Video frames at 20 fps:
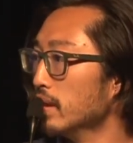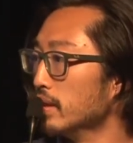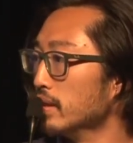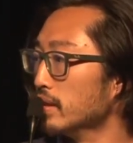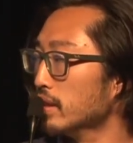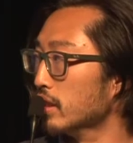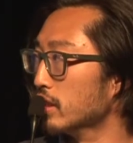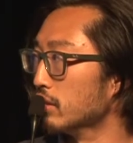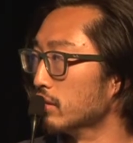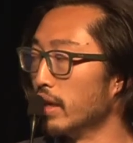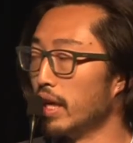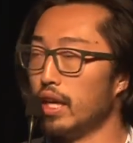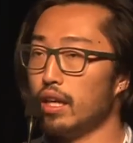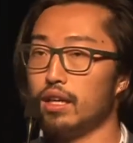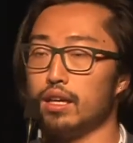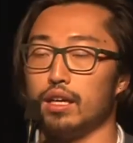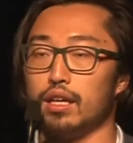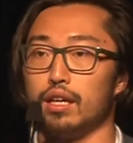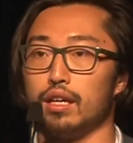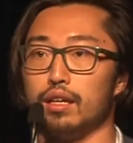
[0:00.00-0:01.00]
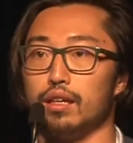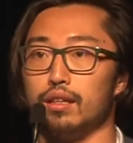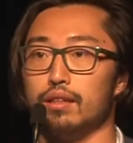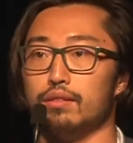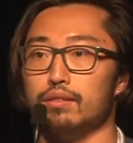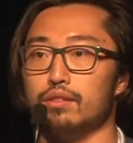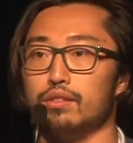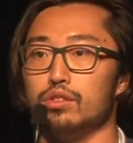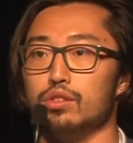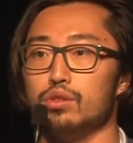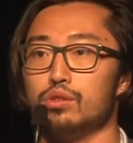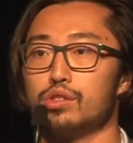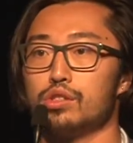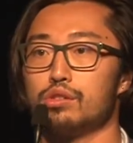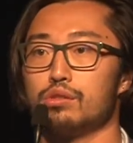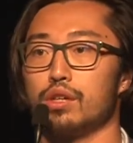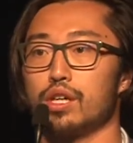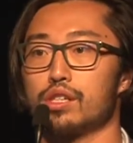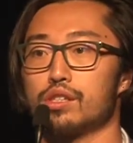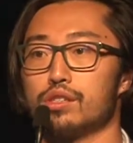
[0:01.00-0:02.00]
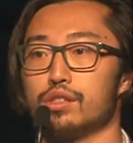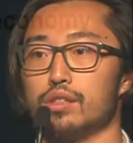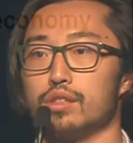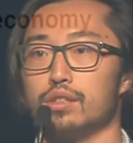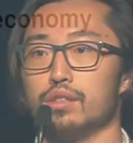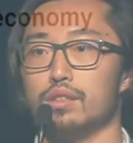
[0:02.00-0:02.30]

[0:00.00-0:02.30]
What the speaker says: to create a new structure